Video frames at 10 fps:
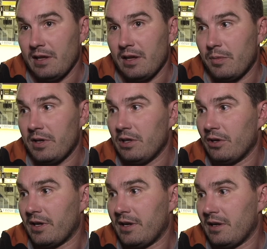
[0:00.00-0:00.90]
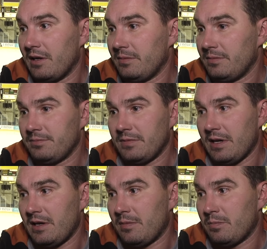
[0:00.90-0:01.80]
I mean, you look at
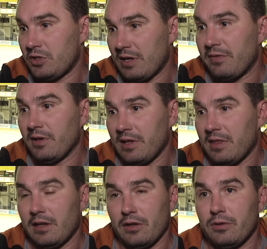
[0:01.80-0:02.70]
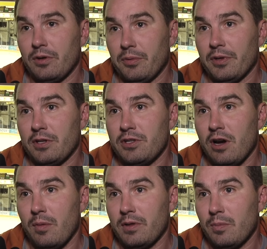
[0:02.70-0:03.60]
Sheffield. I think are doing a really good
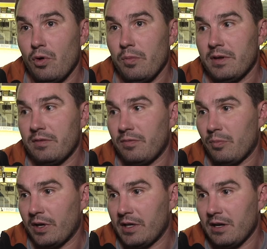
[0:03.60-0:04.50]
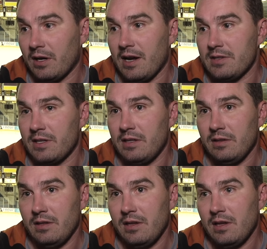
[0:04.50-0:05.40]
job at the moment of bringing young guys
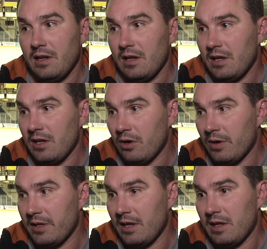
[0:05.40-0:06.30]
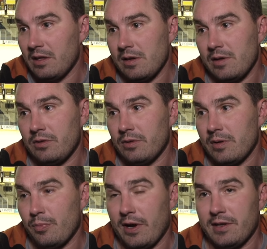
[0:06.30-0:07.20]
in, you know, and then they're doing
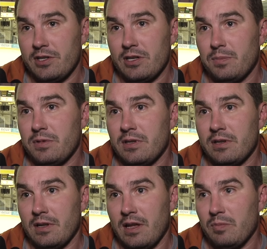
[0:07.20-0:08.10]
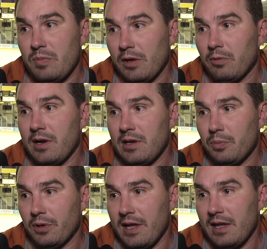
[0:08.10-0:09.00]
apprenticeships and being ready to
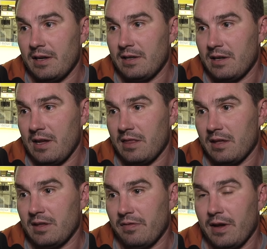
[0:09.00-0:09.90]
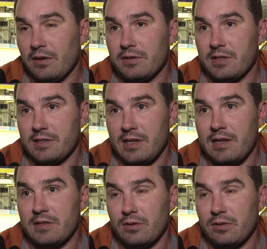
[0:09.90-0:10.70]
play. And I think they've had good success.